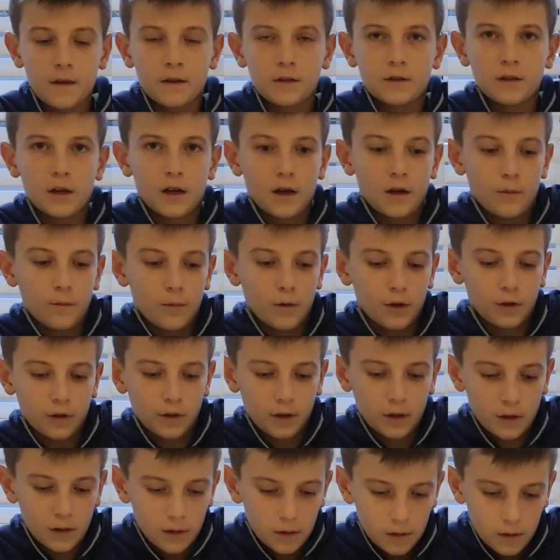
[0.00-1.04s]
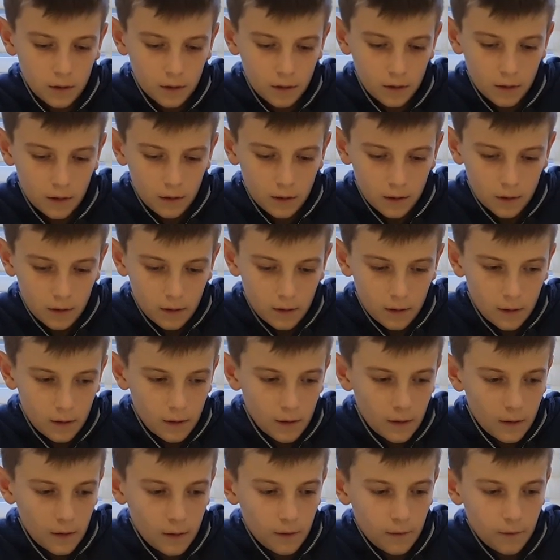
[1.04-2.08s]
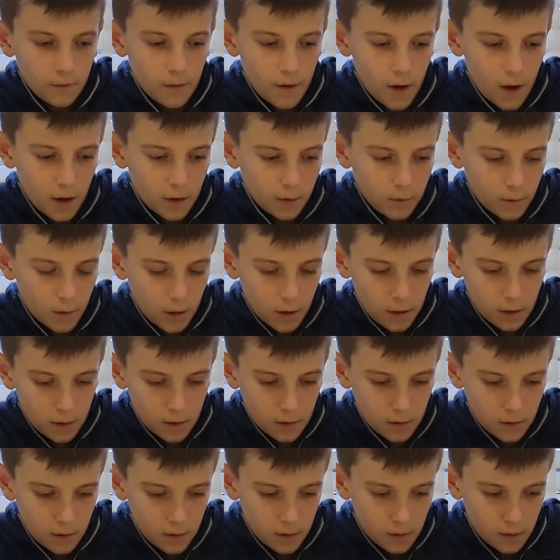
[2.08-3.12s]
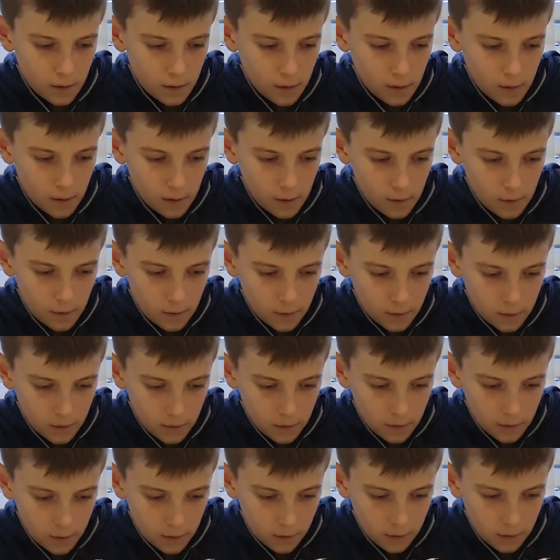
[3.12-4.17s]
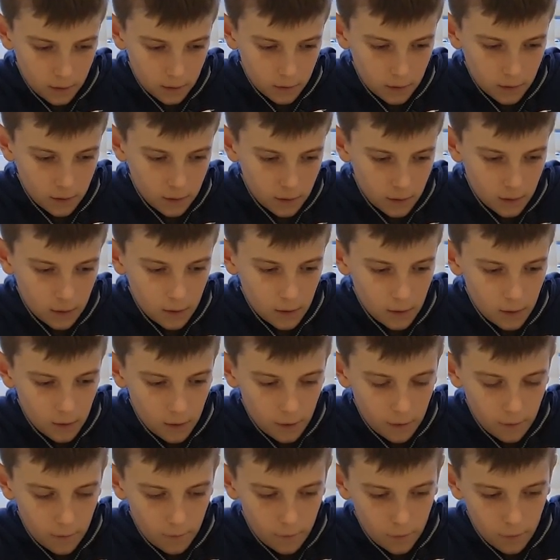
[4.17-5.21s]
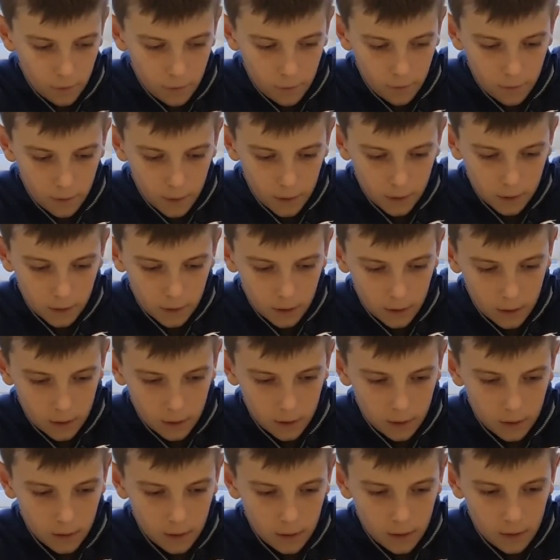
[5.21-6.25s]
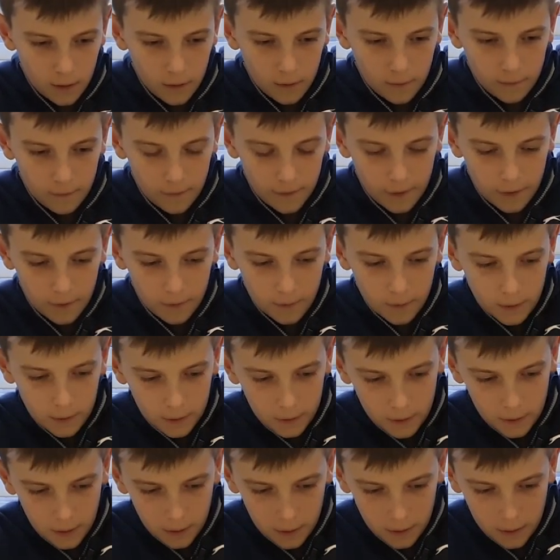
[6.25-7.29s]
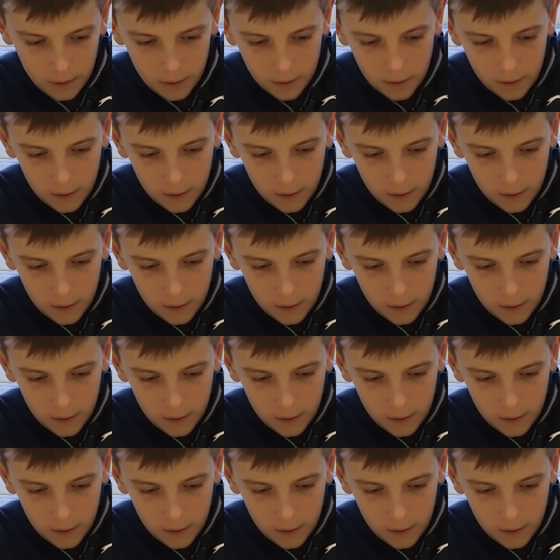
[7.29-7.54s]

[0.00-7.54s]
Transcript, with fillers: Second one done. Third one done. Fourth one done. Fifth one done.